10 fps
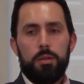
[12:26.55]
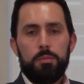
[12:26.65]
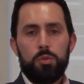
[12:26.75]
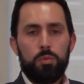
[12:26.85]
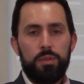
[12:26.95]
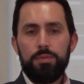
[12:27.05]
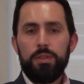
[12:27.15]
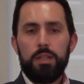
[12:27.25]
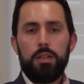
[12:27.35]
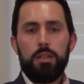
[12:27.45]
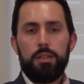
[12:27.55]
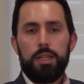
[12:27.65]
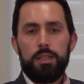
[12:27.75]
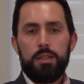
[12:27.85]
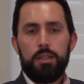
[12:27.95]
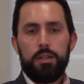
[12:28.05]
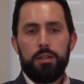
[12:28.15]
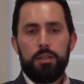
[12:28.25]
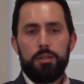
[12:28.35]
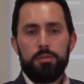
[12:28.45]
So we feel that
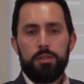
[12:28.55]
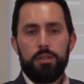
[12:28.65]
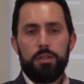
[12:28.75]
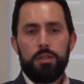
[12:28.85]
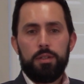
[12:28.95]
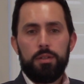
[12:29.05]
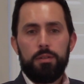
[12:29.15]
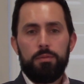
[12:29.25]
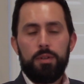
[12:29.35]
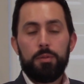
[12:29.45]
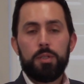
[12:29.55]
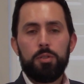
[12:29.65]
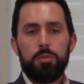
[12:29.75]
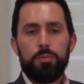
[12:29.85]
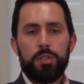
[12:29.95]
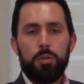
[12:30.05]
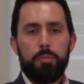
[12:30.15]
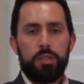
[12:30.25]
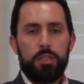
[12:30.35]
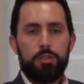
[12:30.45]
there's a very good return
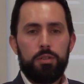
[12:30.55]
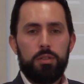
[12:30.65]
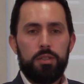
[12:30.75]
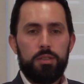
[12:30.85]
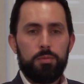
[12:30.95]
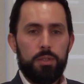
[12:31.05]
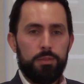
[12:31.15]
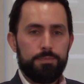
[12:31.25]
potential on this one.